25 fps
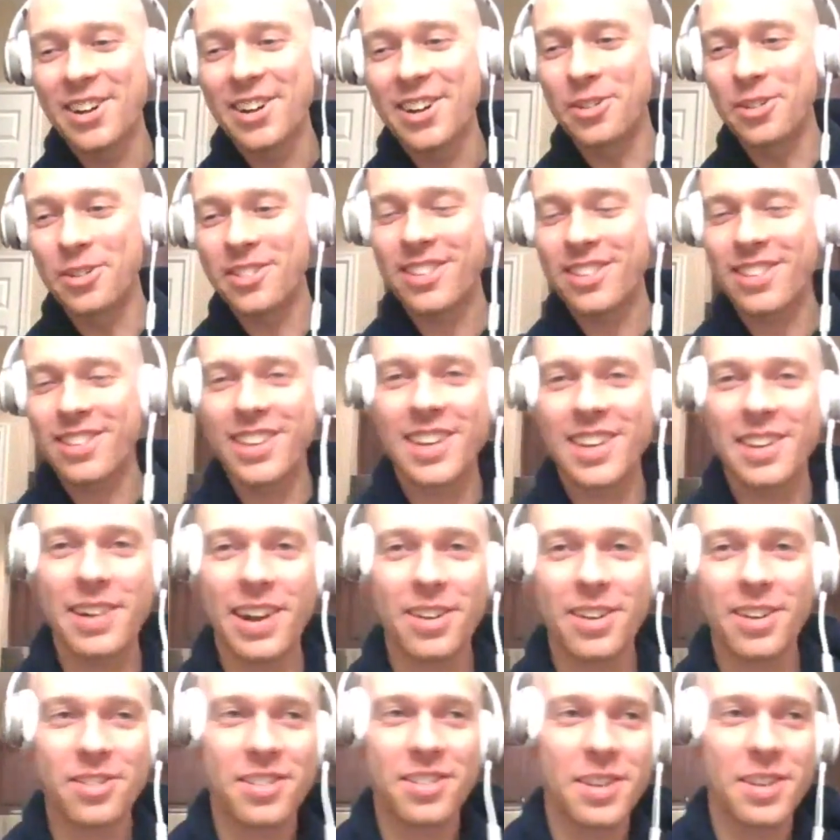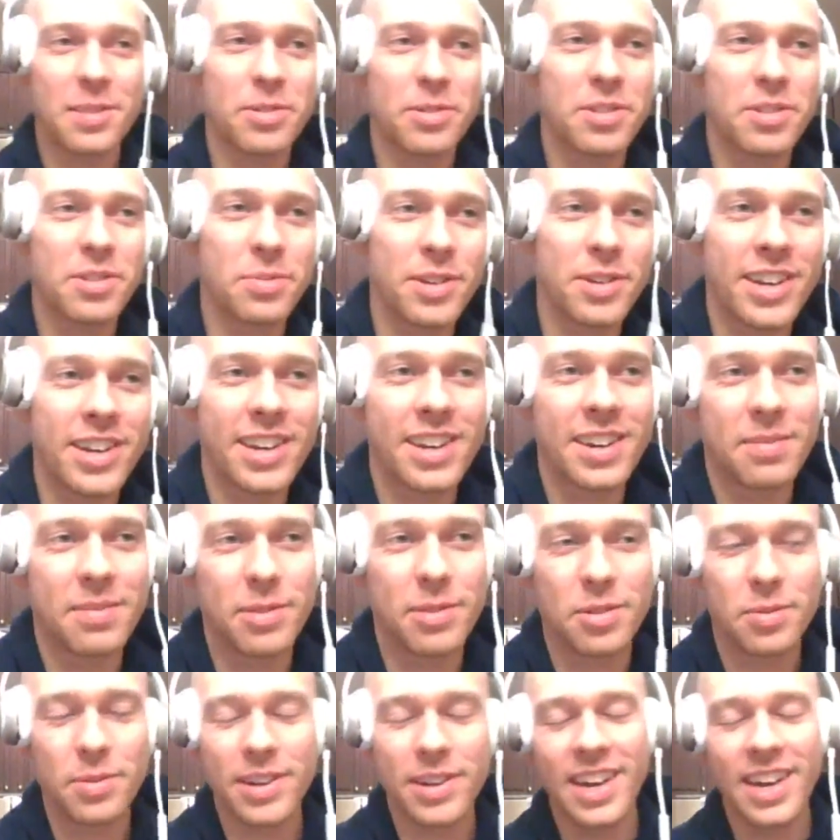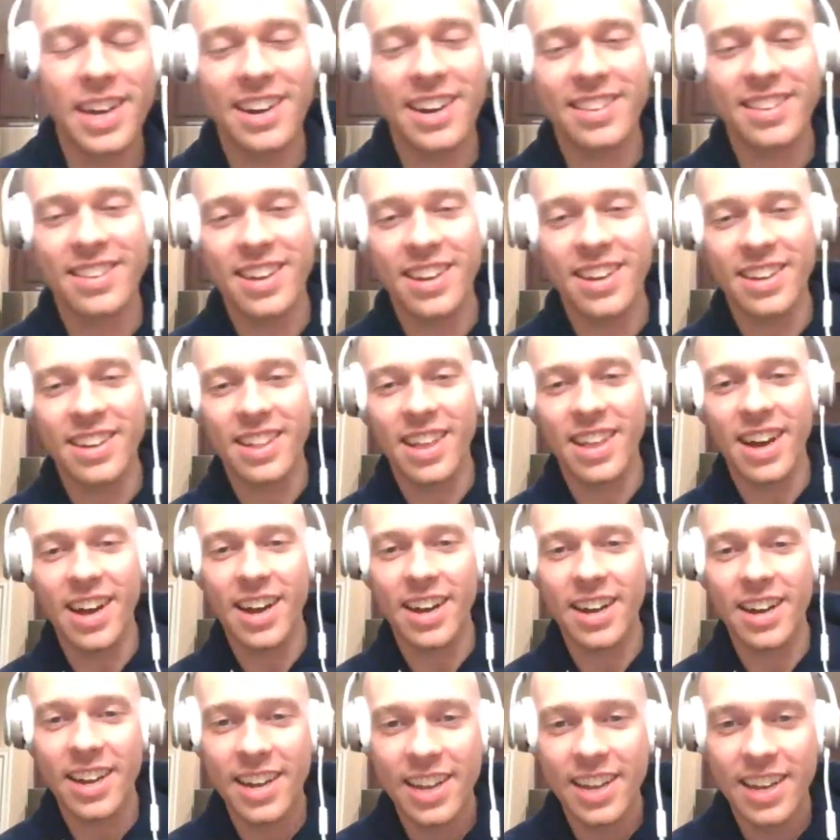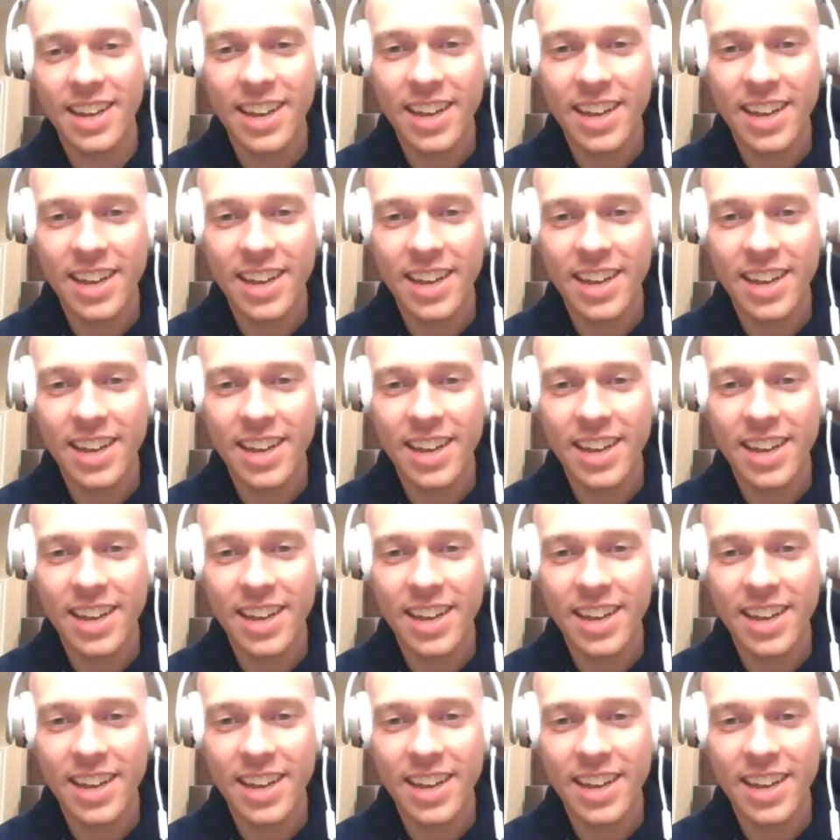Go to sleep. I go to sleep between 9 and 10 o'clock.